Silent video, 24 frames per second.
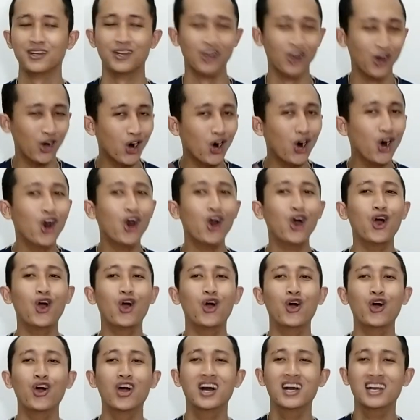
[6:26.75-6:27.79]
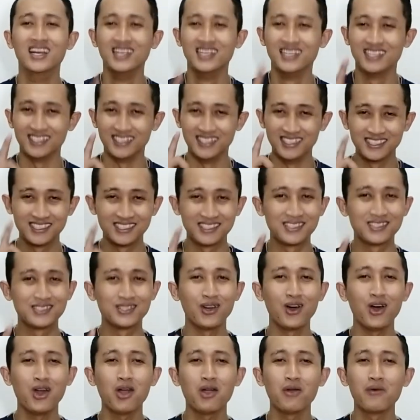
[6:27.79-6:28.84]
No, the
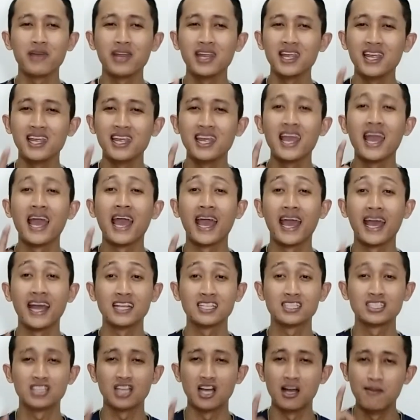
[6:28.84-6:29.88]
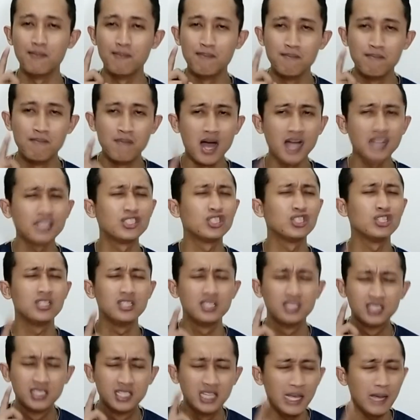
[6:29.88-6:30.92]
story has a much
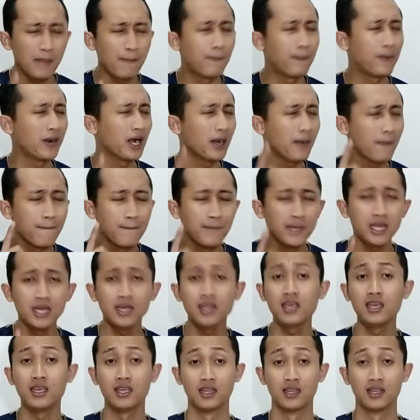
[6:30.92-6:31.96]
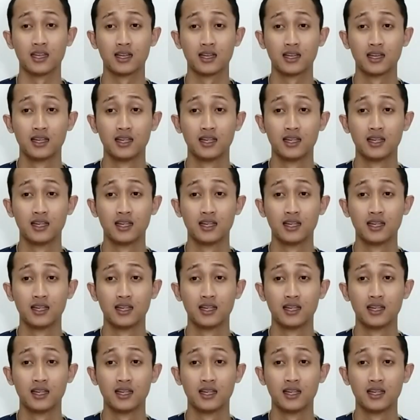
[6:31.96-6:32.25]
deeper meaning.